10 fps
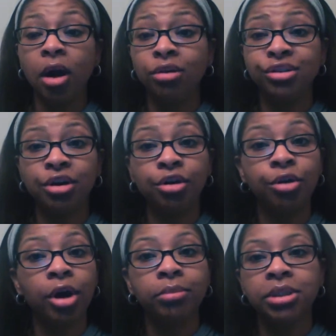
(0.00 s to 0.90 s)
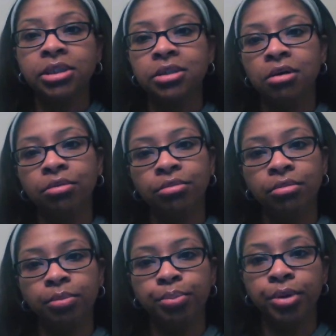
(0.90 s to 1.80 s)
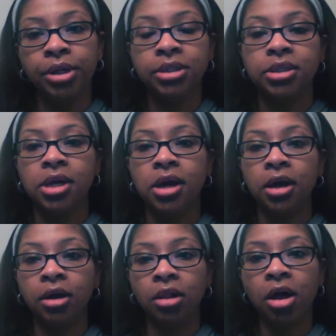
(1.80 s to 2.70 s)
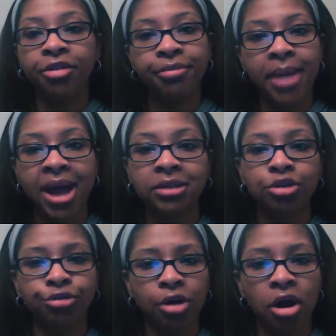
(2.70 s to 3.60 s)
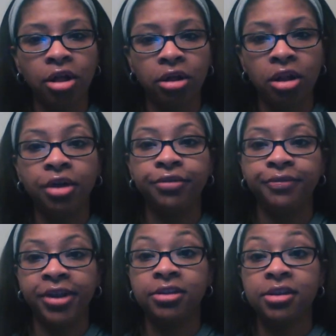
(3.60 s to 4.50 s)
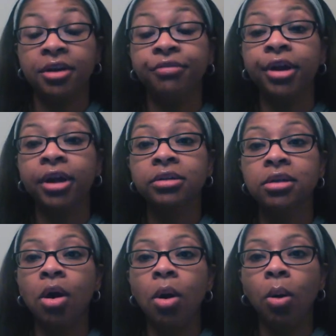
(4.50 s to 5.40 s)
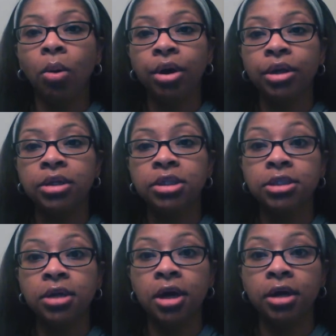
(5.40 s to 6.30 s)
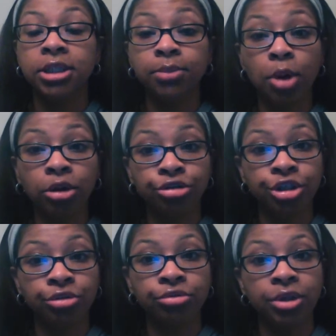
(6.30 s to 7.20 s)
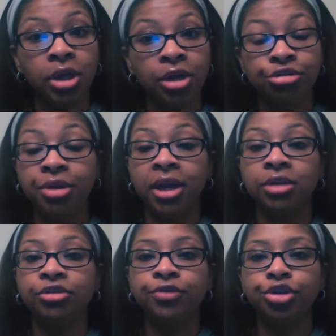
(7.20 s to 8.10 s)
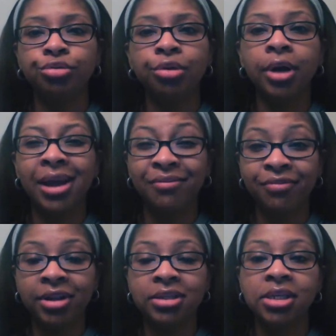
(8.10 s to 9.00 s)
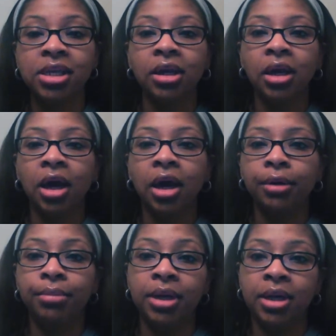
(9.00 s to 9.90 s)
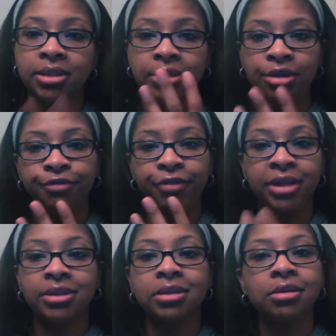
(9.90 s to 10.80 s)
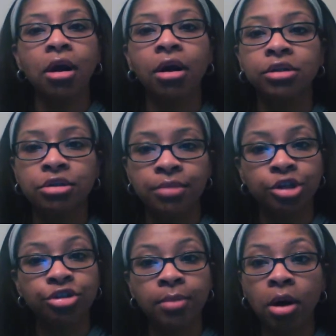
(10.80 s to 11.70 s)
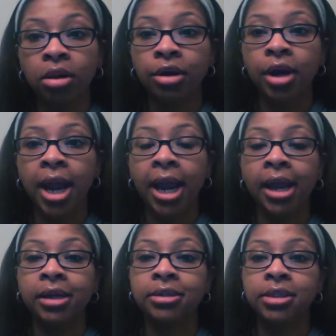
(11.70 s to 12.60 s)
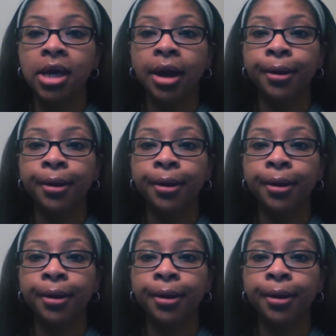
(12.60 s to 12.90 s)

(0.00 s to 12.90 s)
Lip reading: Also, please don't put cloth mask or cloth face coverings on smaller children under the age of 2 or infants, because their faces are so much smaller, and